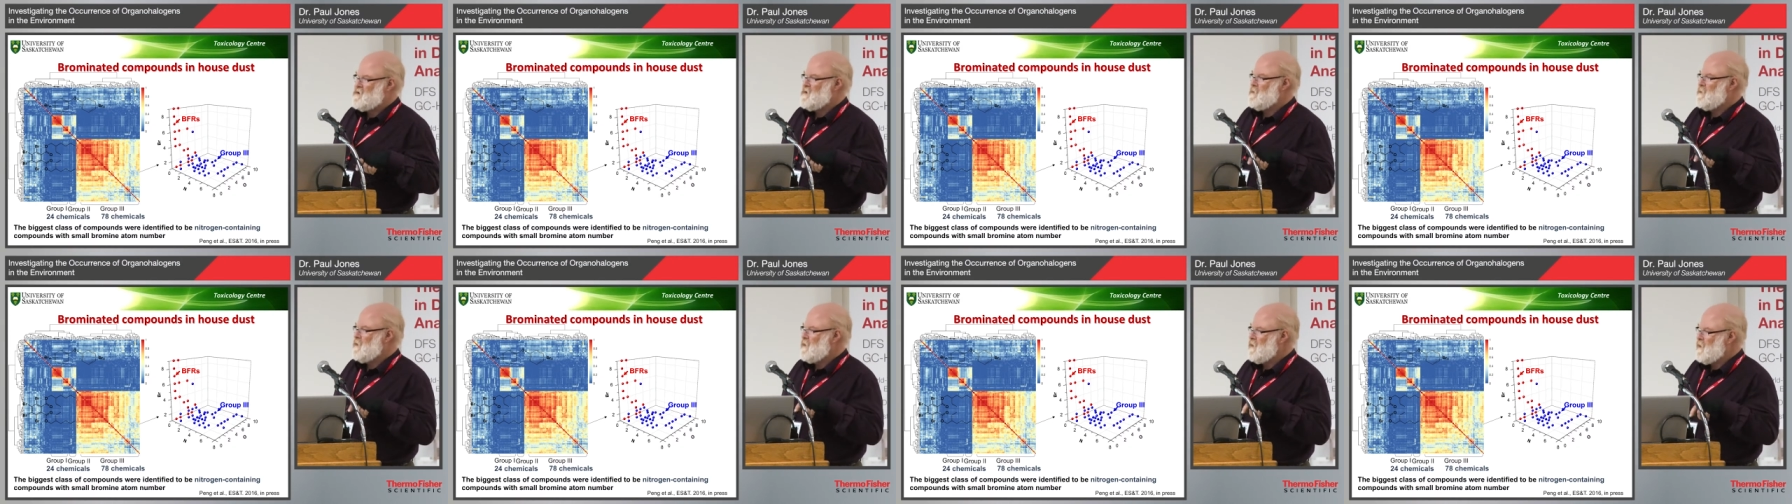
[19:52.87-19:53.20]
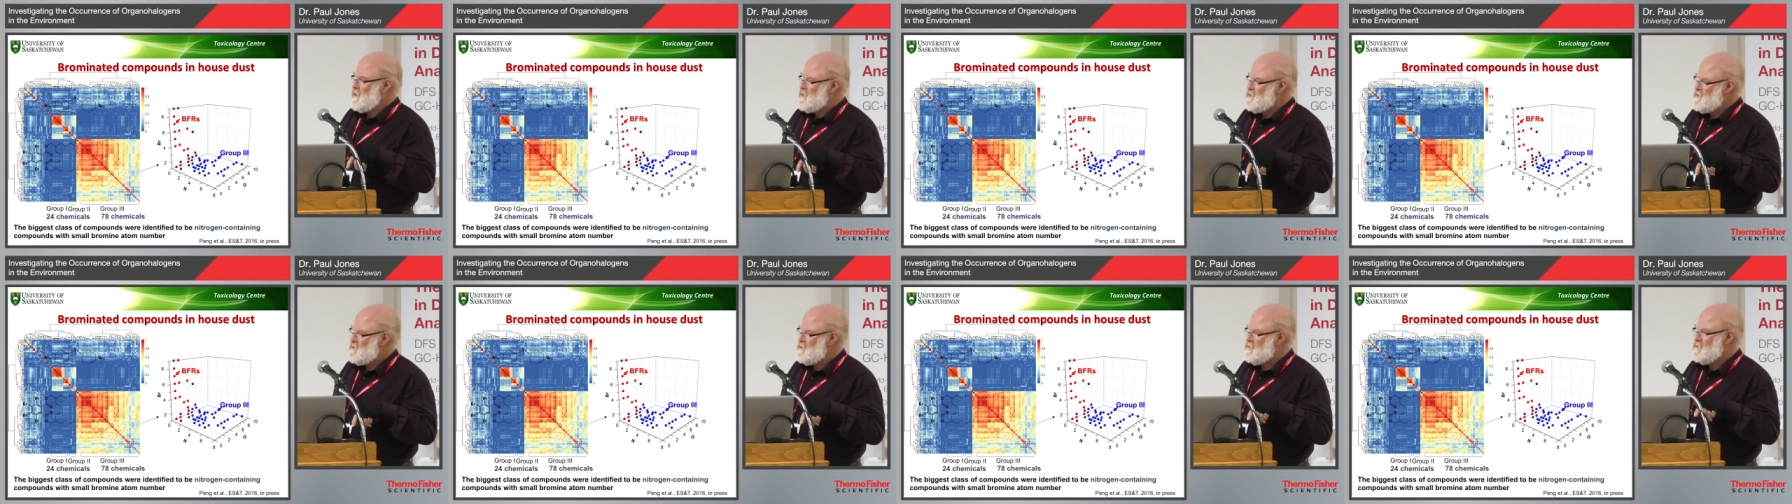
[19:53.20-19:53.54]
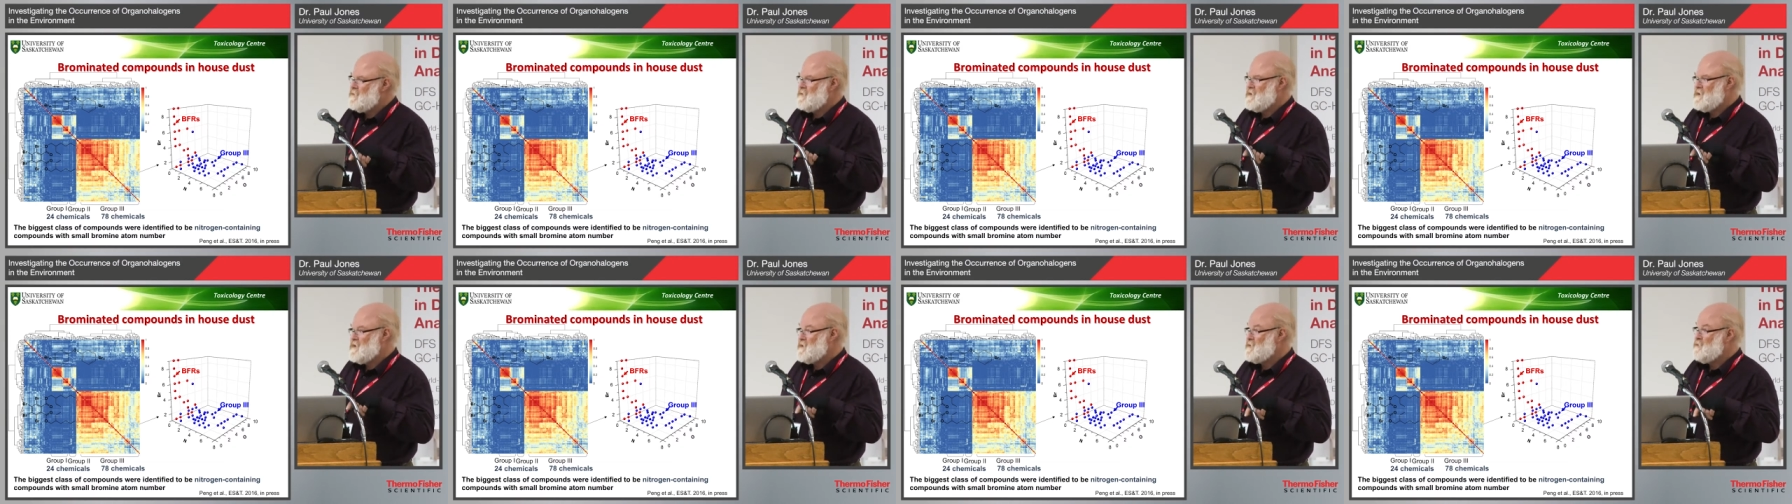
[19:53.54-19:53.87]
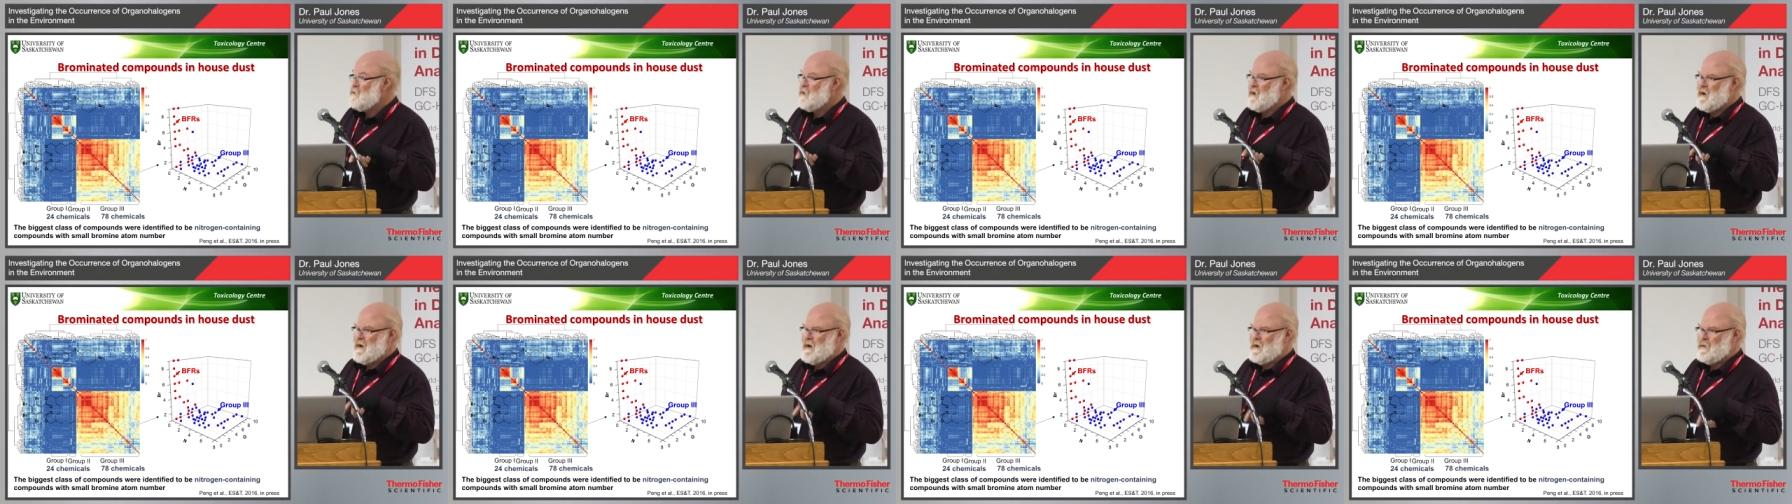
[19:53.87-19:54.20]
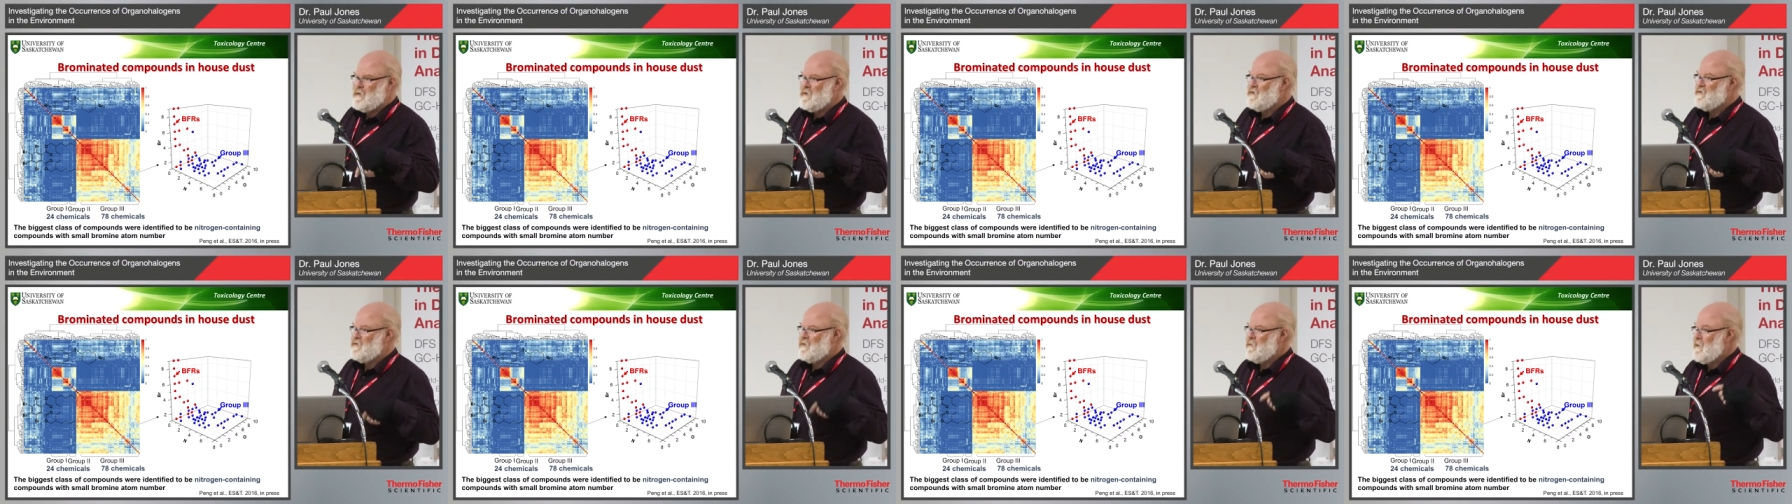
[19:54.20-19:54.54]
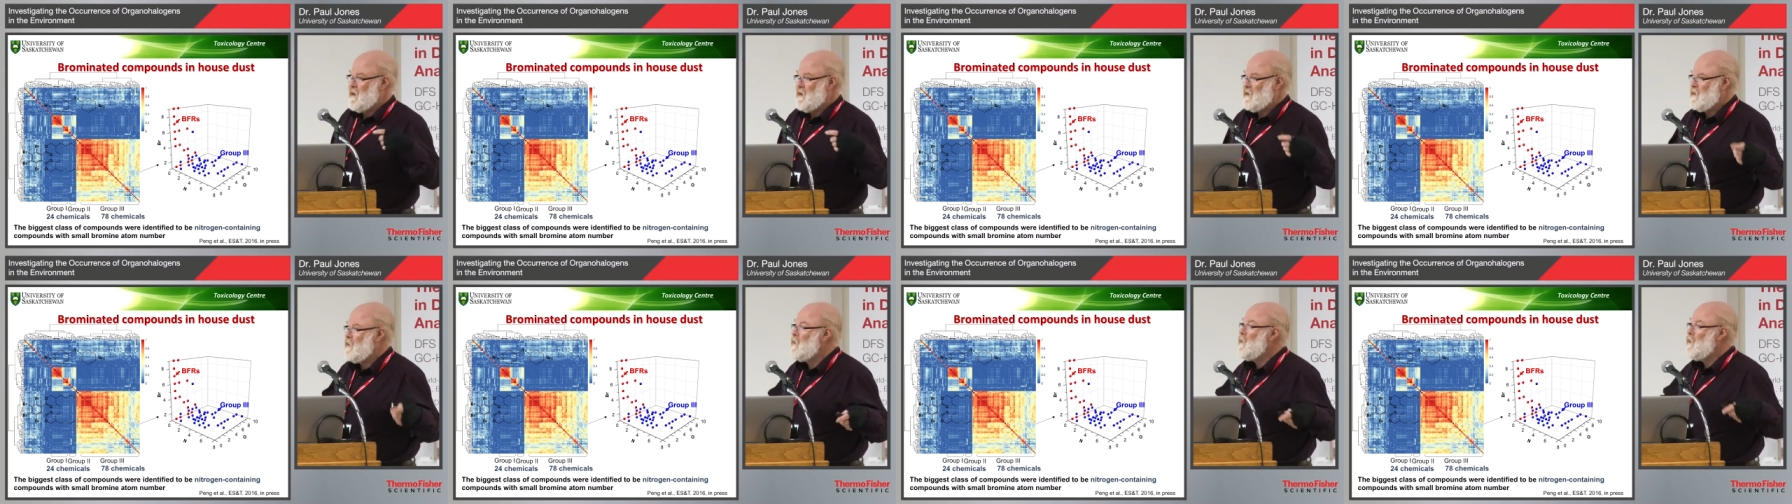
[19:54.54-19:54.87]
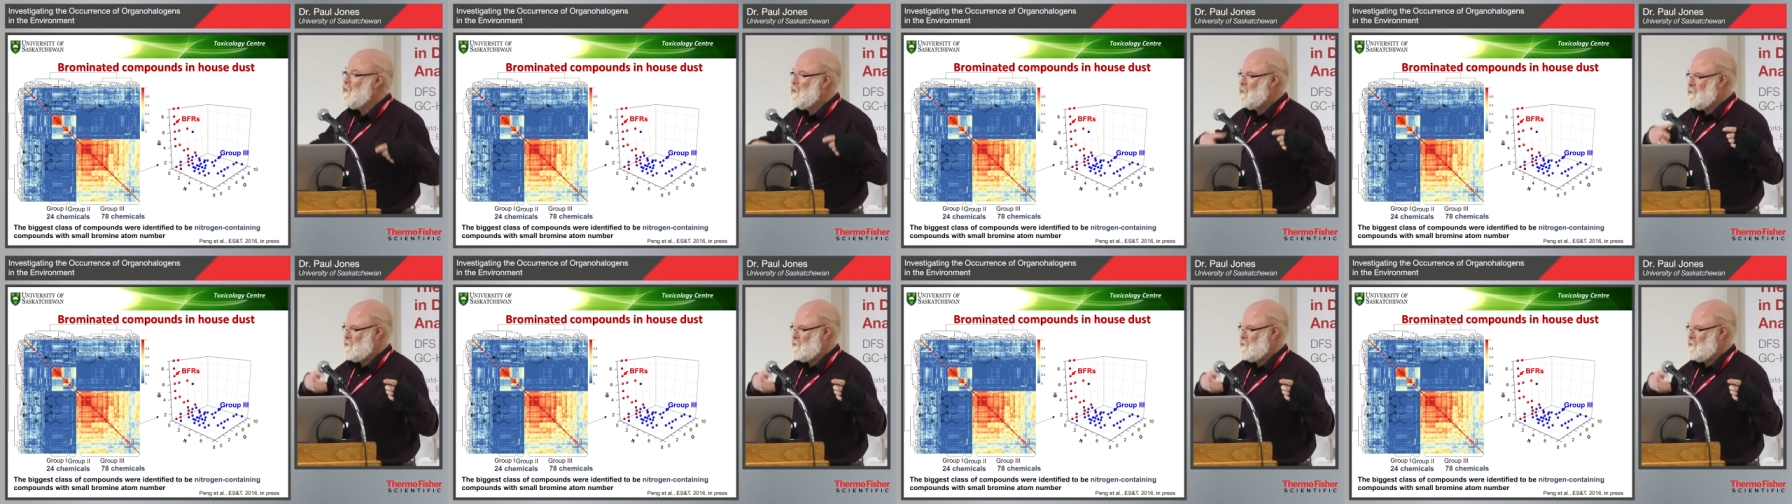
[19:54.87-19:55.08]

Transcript: so he likes to do these bioinformatic